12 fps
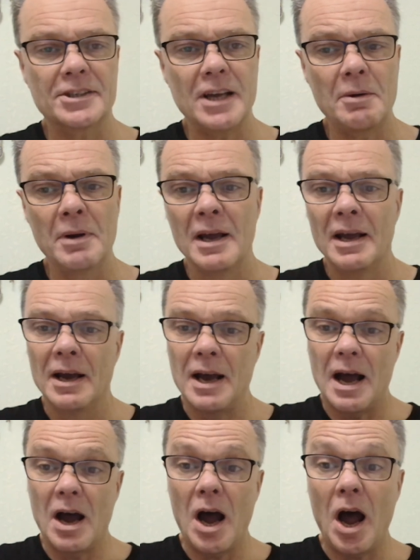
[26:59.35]
So
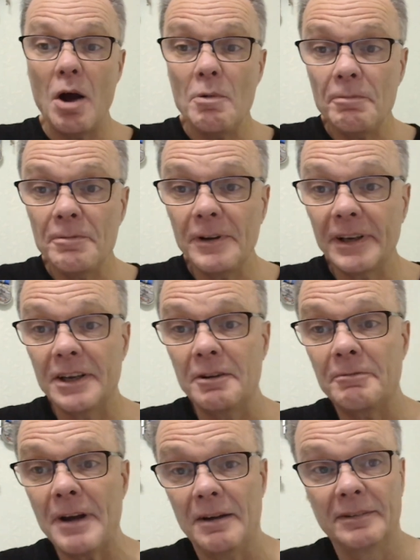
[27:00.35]
hopefully you
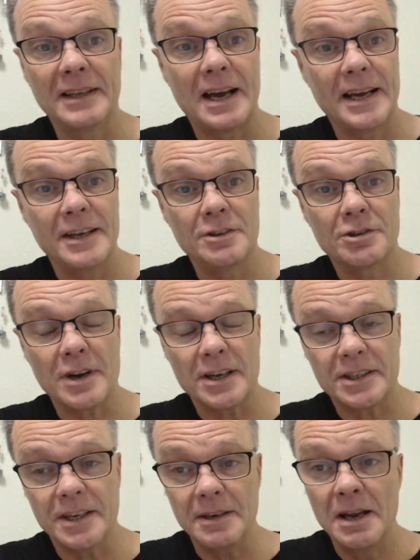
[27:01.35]
found that
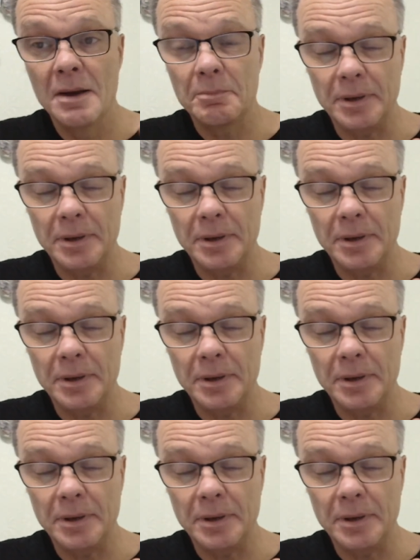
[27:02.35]
interesting.